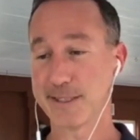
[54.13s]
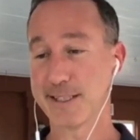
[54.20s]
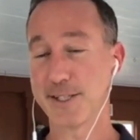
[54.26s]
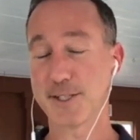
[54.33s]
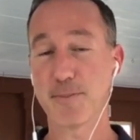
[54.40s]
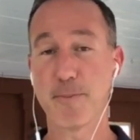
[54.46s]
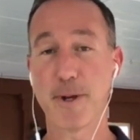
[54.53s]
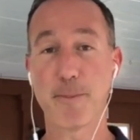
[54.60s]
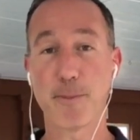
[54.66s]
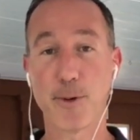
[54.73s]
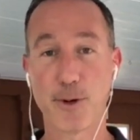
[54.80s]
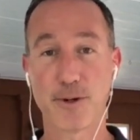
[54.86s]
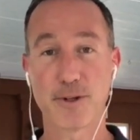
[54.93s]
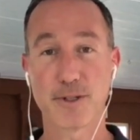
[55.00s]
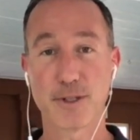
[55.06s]

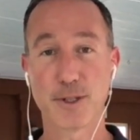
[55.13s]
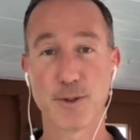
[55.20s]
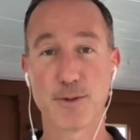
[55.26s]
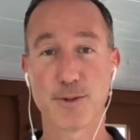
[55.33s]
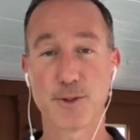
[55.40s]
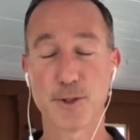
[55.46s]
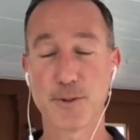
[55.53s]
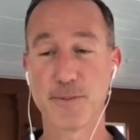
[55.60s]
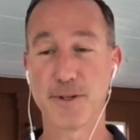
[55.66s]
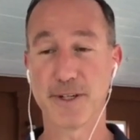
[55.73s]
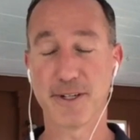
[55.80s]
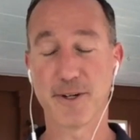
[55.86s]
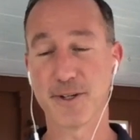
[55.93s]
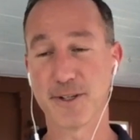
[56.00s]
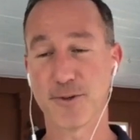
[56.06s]
dismember YouTube
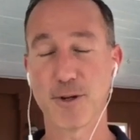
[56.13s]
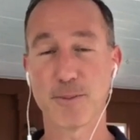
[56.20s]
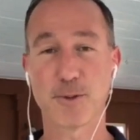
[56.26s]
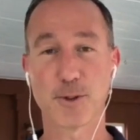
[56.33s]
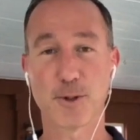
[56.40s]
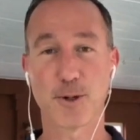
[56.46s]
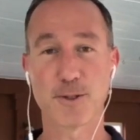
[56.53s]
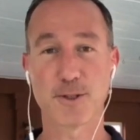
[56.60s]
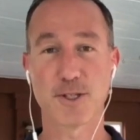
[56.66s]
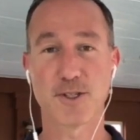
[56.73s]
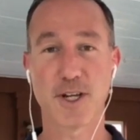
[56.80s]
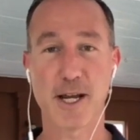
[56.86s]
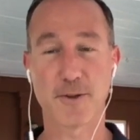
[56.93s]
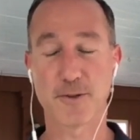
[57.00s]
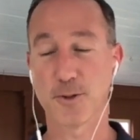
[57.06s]
uh, or cryptocurrency
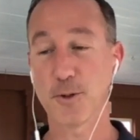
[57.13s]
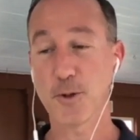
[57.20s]
channels.